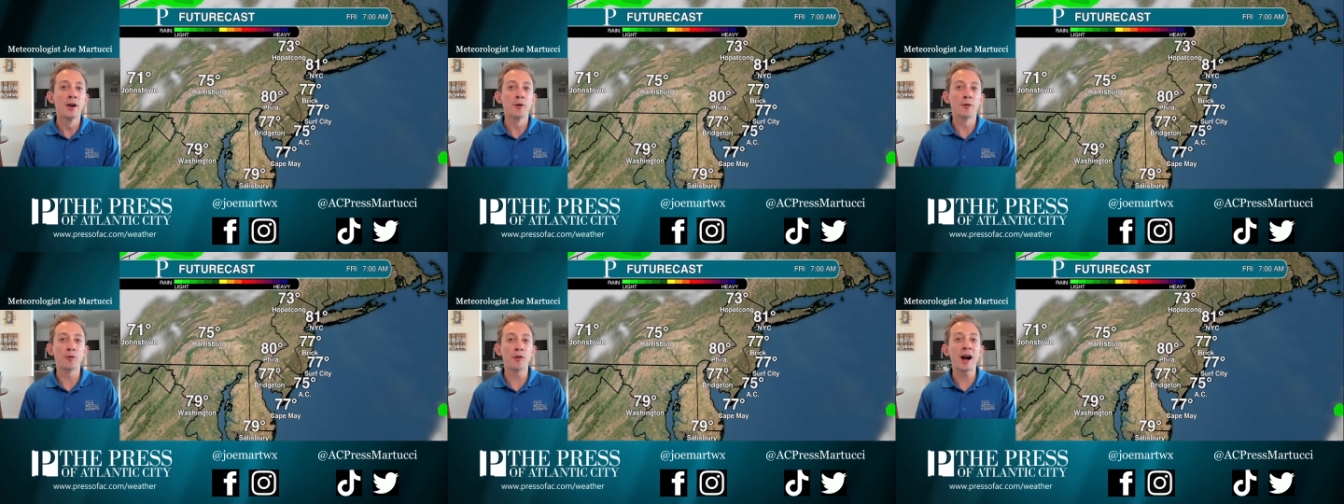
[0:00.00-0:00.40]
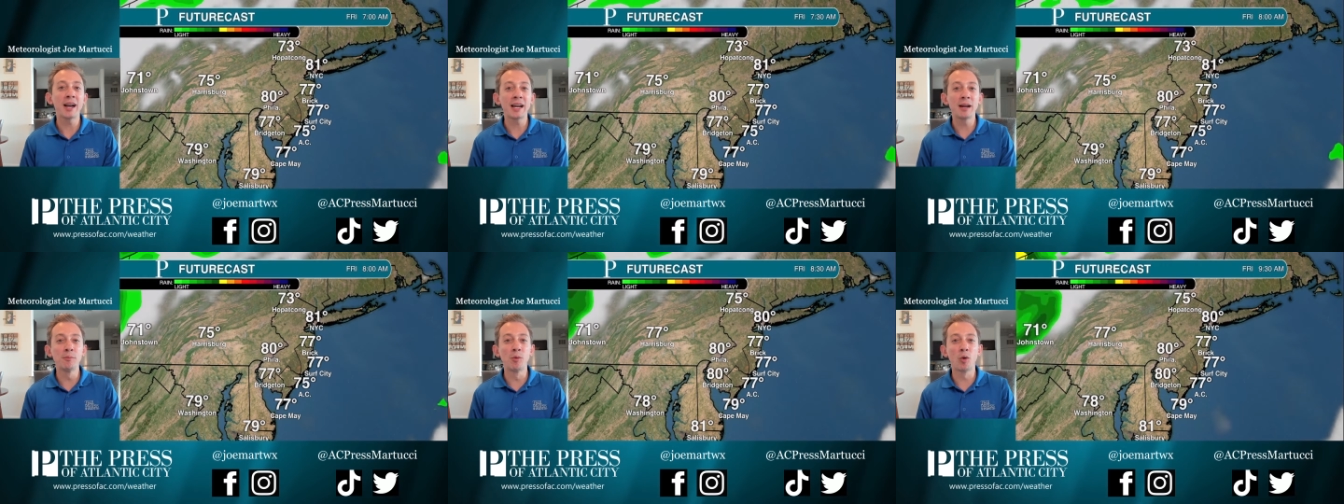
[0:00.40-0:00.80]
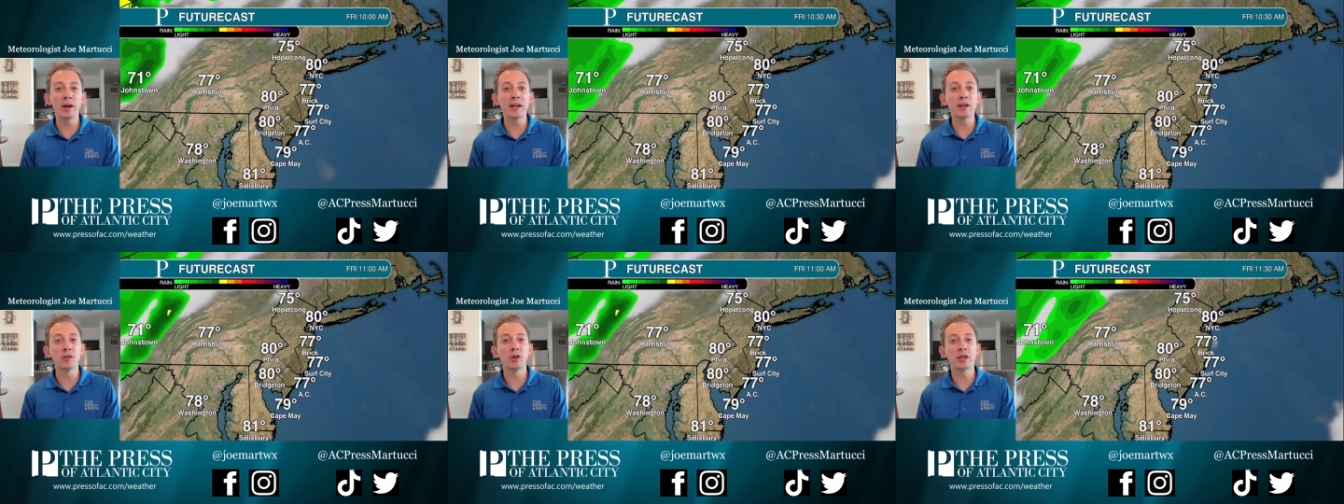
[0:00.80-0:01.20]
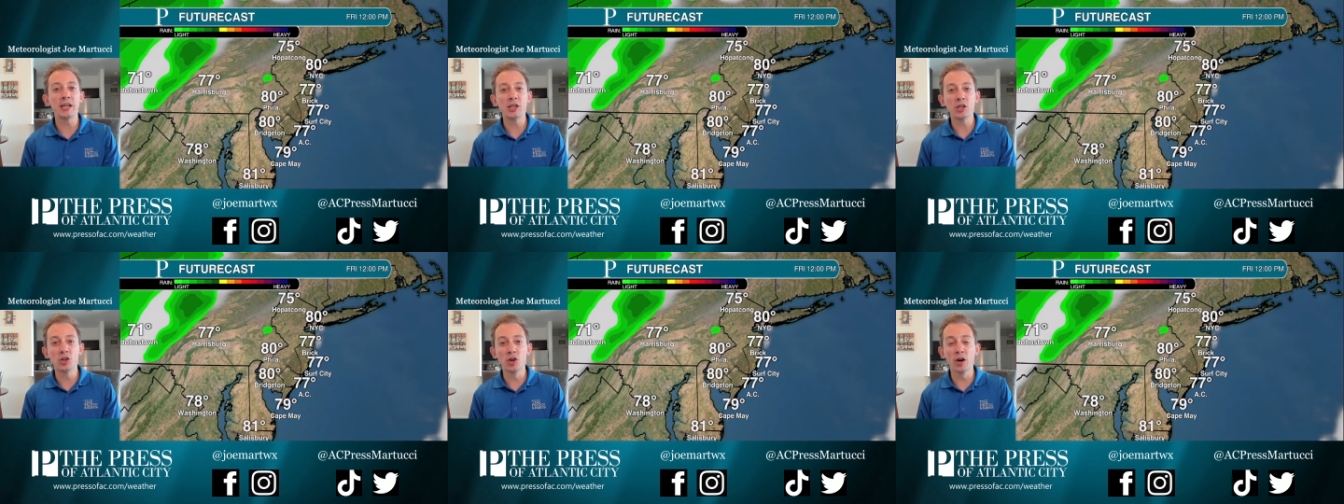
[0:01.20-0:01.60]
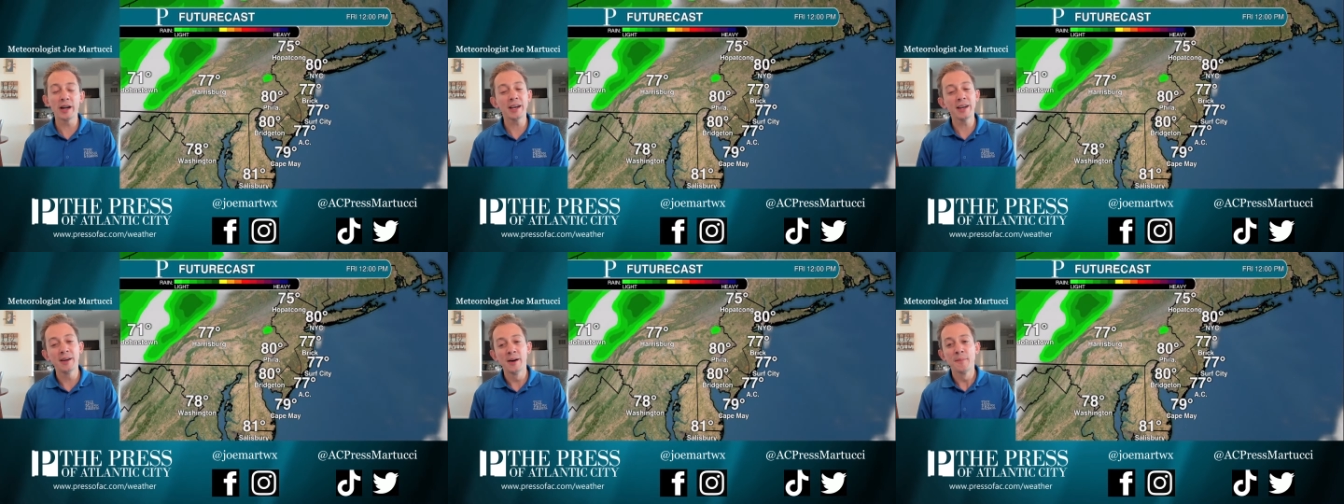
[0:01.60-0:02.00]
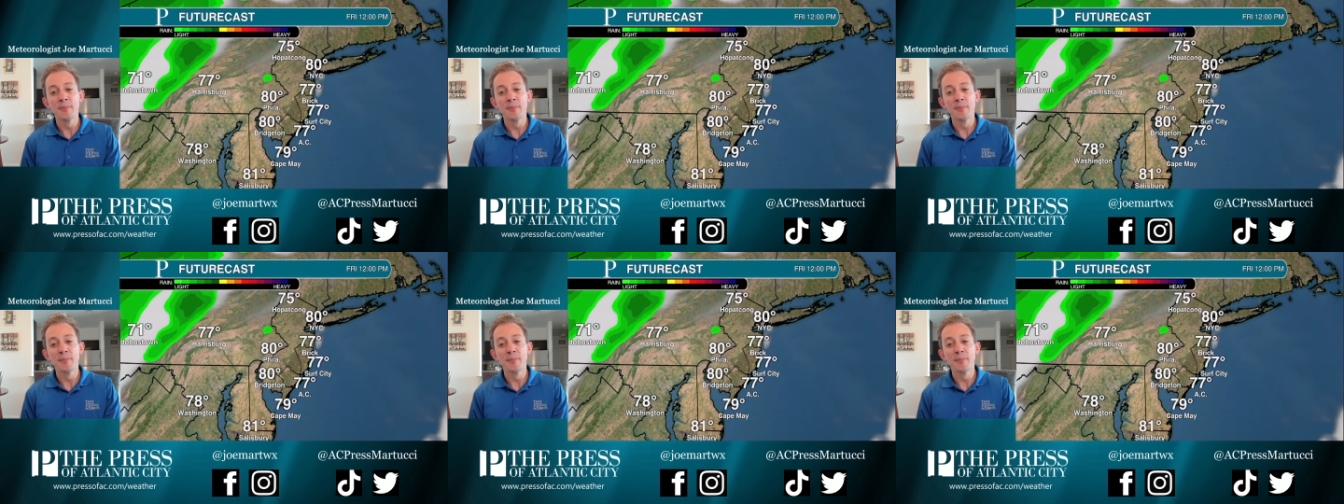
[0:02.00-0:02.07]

Friday morning looking good.